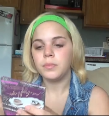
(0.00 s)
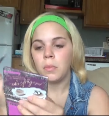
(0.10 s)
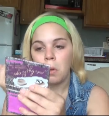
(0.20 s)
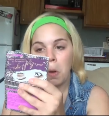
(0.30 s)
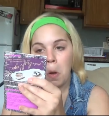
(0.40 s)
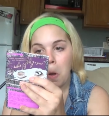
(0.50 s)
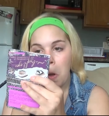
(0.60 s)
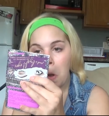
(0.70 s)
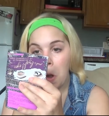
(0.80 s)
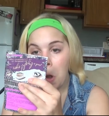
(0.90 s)

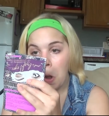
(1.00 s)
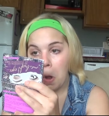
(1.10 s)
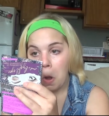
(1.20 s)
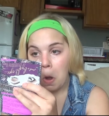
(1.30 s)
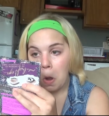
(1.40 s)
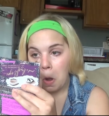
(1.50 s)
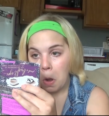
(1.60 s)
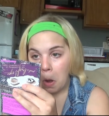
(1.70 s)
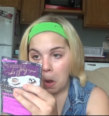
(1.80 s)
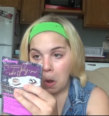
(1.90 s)

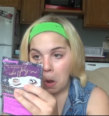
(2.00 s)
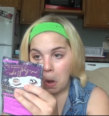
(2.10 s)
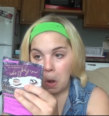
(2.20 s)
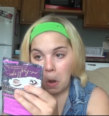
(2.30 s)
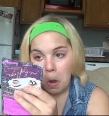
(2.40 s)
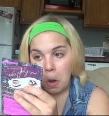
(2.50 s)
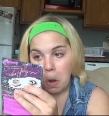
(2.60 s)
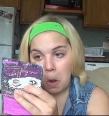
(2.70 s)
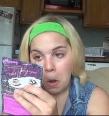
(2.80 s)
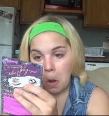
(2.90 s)

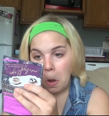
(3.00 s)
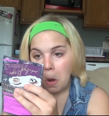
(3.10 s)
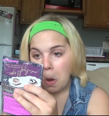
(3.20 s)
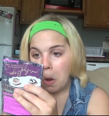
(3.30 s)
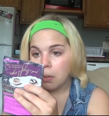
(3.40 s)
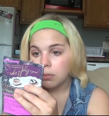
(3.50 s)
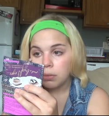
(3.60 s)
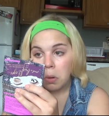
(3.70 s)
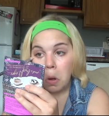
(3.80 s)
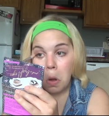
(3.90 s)

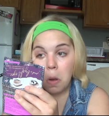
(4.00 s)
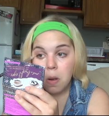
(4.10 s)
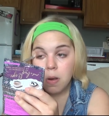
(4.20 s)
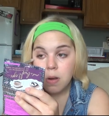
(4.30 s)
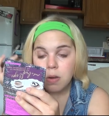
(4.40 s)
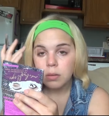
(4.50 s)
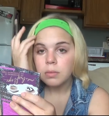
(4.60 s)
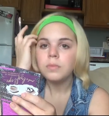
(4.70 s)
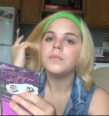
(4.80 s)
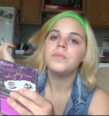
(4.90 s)

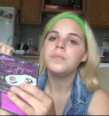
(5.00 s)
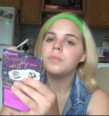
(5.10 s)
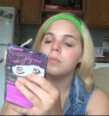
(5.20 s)
Nothing is said.